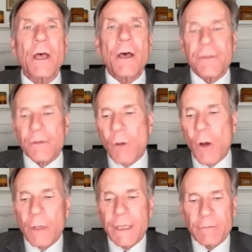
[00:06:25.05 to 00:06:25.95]
the
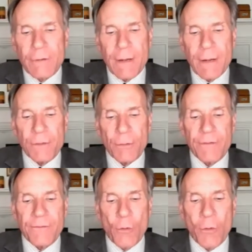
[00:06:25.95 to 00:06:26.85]
rolling repertory
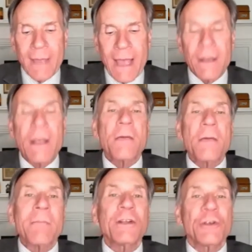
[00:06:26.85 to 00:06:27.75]
format
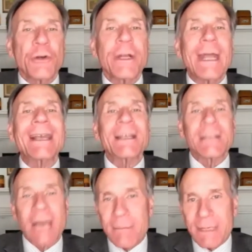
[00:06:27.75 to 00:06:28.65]
made good
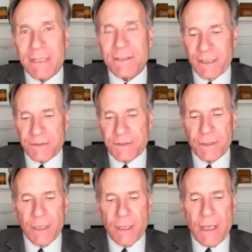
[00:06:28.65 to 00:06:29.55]
economic
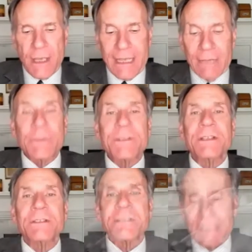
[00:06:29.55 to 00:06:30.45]
sense. It was
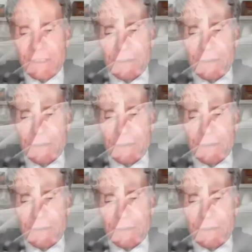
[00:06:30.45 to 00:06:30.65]
intended